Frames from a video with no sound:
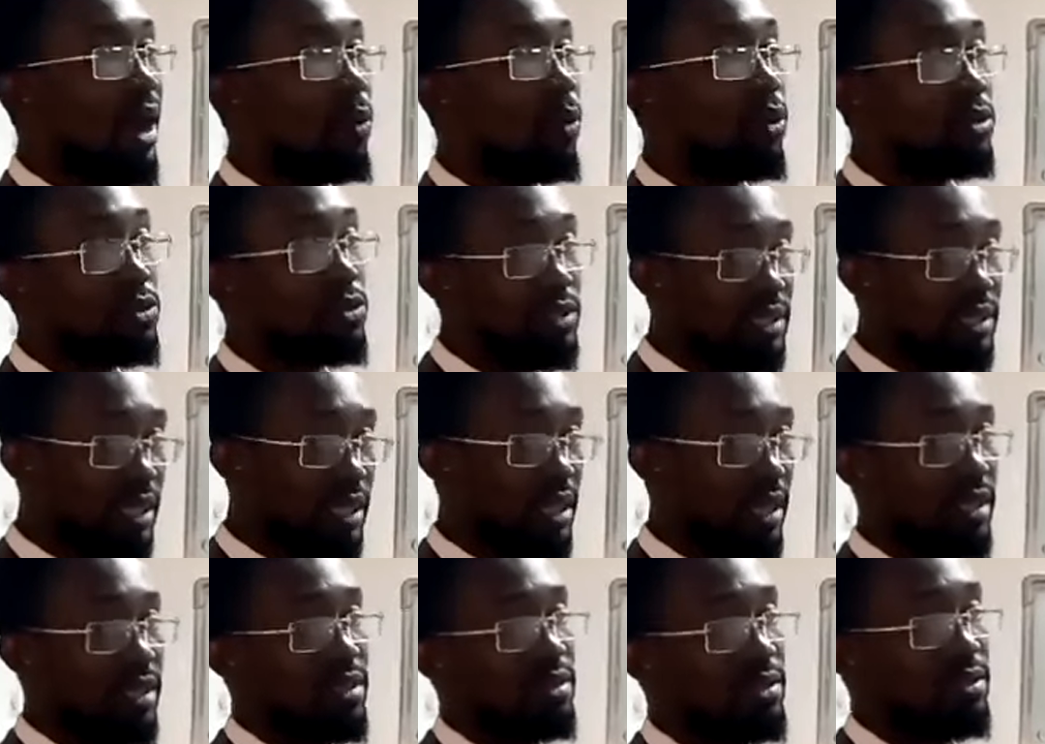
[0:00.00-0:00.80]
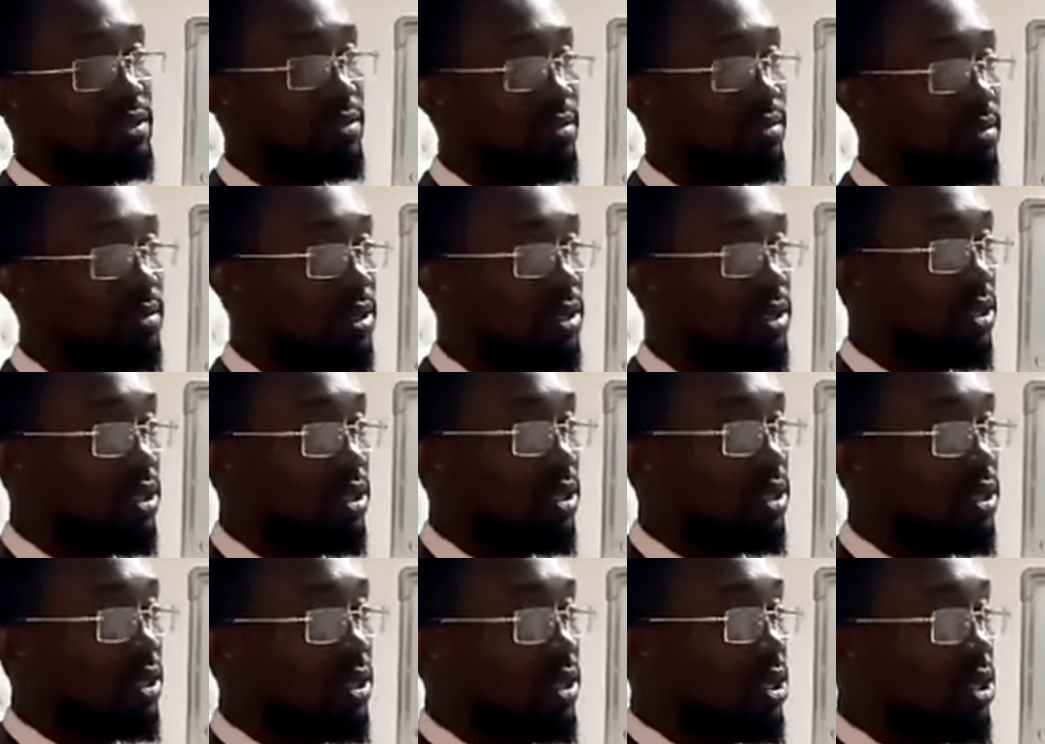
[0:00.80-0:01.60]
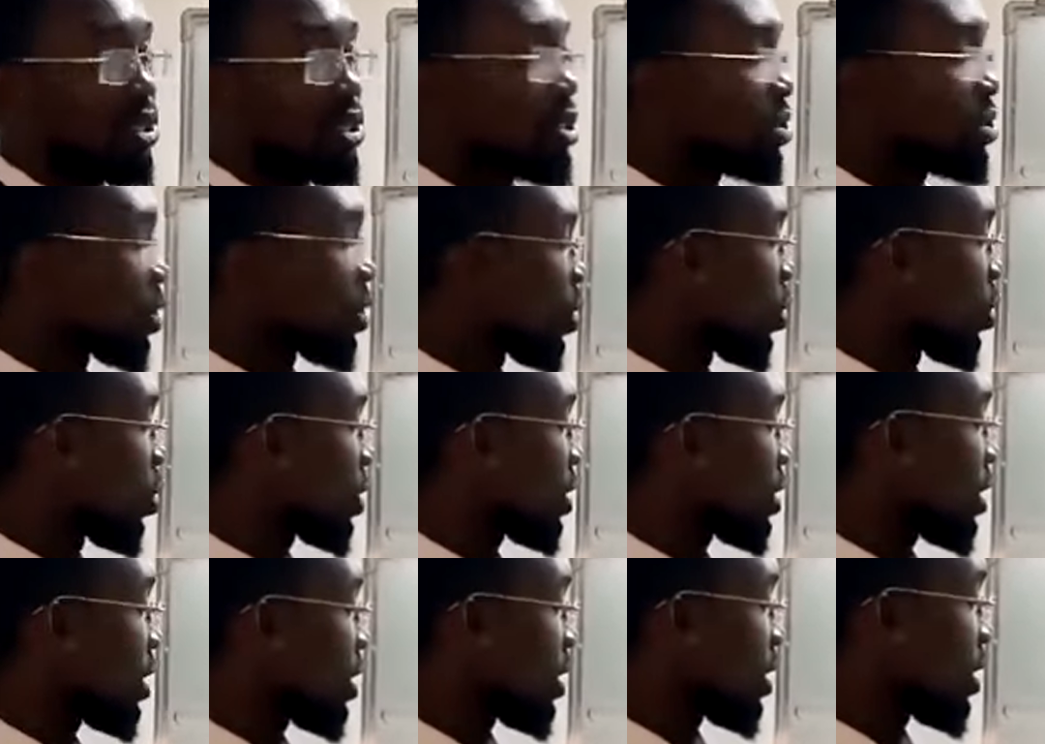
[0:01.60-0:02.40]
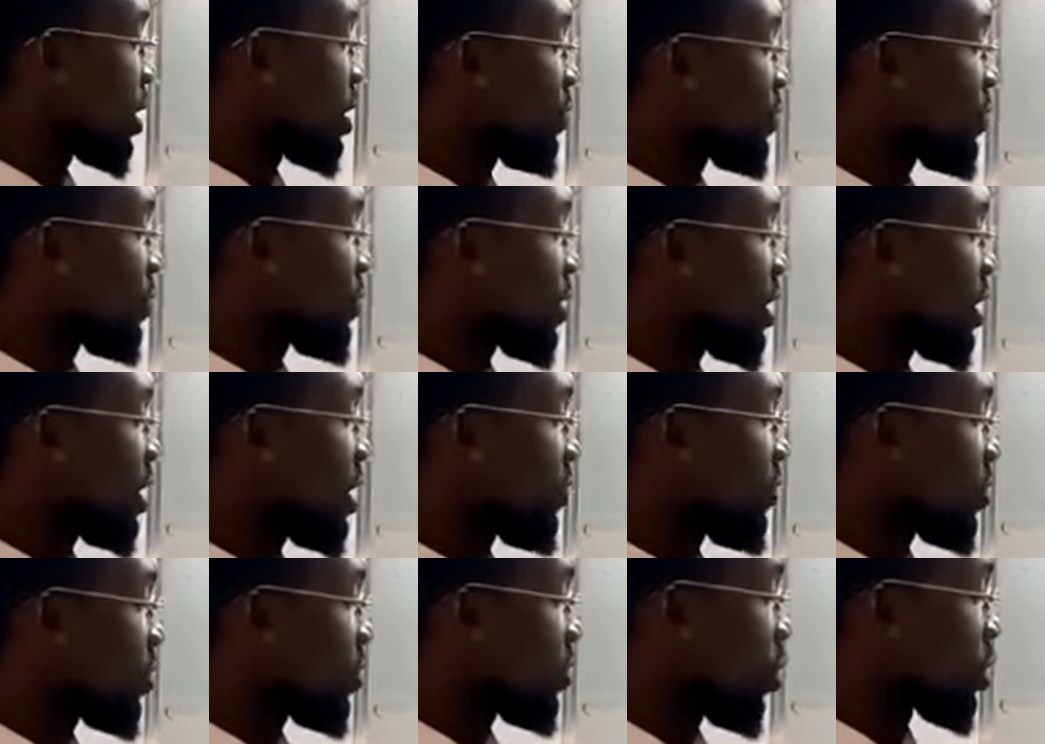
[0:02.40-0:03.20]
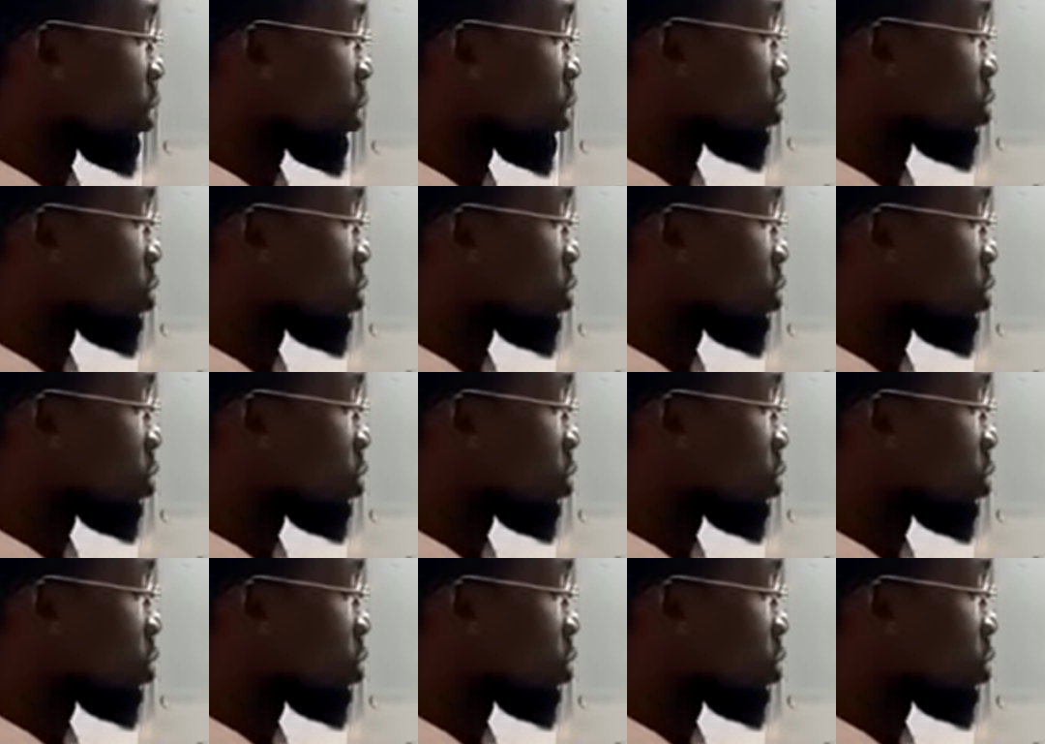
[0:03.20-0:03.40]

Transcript: I want to sell. So if if you